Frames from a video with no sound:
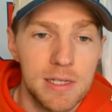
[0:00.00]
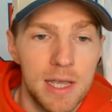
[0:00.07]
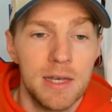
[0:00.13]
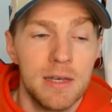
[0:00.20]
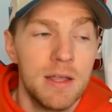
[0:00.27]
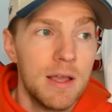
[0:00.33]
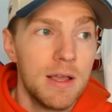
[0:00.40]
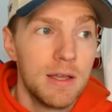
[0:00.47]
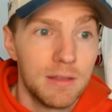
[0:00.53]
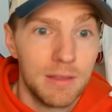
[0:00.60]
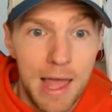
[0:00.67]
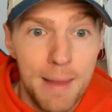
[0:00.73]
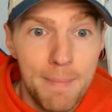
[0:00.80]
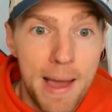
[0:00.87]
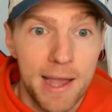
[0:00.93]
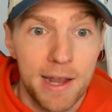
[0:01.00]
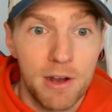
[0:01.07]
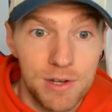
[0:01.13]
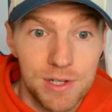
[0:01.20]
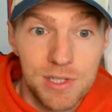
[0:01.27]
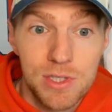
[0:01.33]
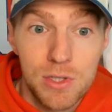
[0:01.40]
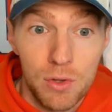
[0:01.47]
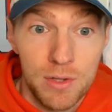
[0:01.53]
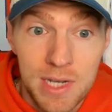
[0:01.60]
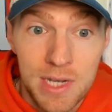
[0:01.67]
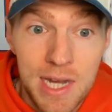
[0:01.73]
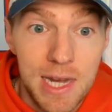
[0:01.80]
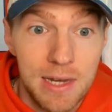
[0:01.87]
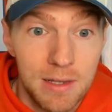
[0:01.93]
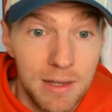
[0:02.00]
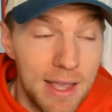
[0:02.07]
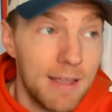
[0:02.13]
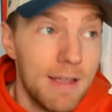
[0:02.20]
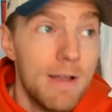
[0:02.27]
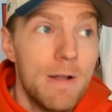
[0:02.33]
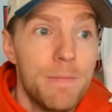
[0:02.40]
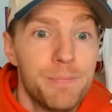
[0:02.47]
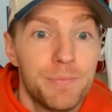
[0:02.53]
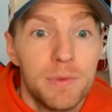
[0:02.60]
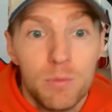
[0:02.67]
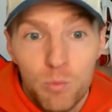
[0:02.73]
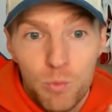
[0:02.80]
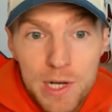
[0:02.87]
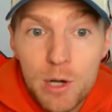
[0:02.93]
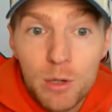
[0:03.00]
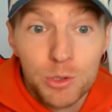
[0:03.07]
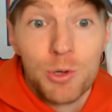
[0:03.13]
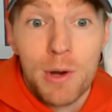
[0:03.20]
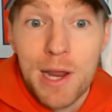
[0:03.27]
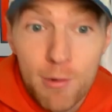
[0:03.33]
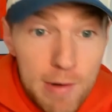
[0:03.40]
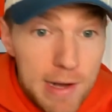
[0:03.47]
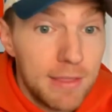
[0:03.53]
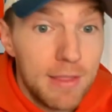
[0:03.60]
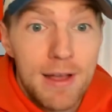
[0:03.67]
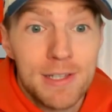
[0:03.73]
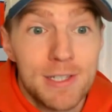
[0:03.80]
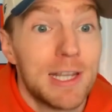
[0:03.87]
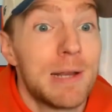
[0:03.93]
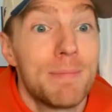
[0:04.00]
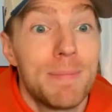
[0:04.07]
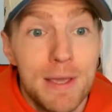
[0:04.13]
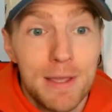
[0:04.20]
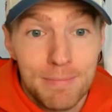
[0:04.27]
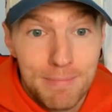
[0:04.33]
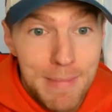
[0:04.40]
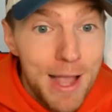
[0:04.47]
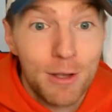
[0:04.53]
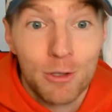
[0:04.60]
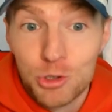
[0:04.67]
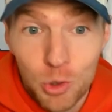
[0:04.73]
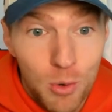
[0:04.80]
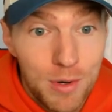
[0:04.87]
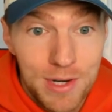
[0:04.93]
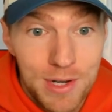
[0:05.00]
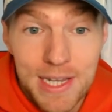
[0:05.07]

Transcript: And linebacker is still a need. Like, we know Dre Greenlaw is going to be Michael Jordan.